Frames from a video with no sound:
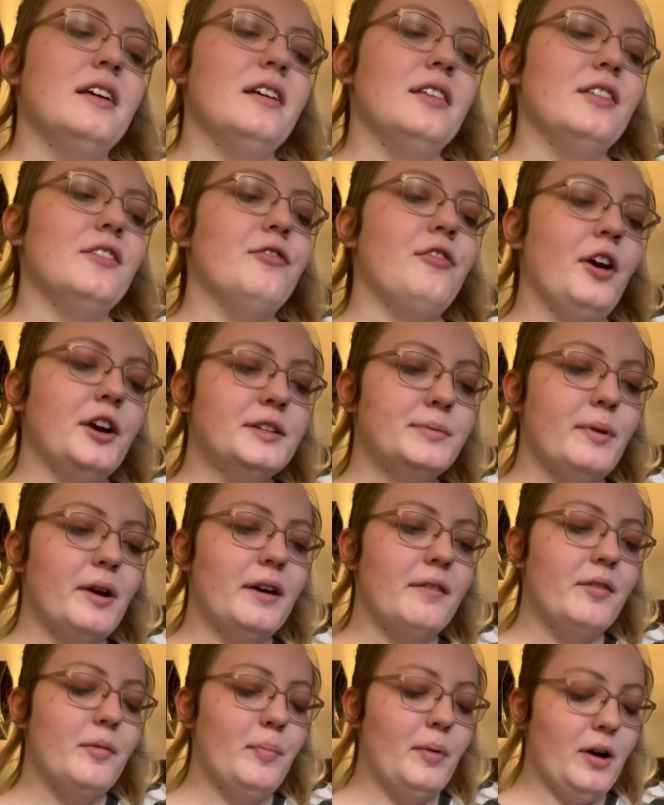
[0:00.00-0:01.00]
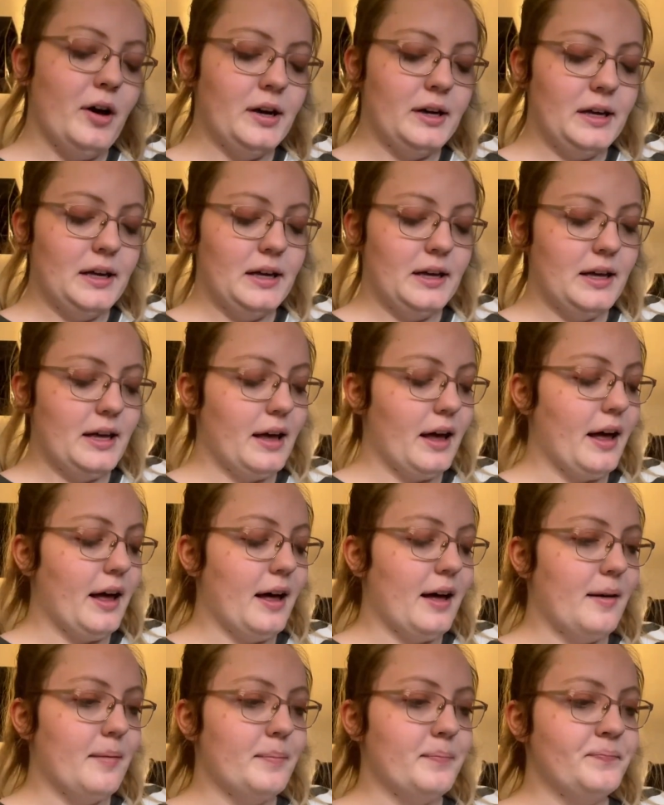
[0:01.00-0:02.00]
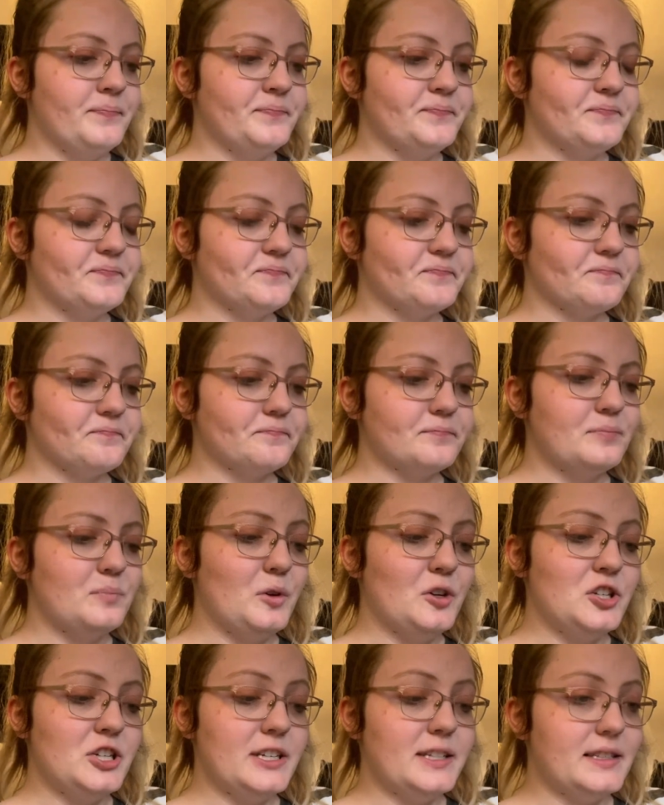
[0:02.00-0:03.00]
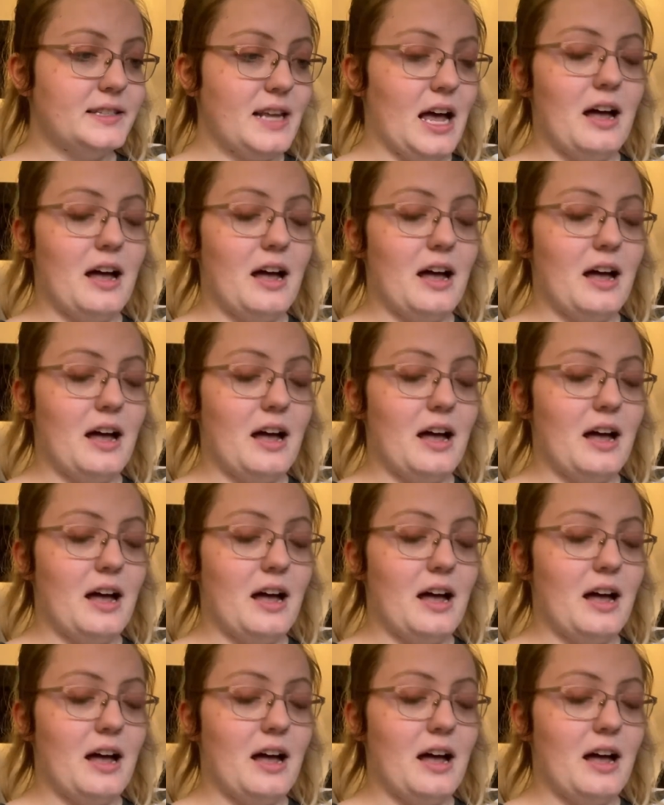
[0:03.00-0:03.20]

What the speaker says: The first part of the book, which is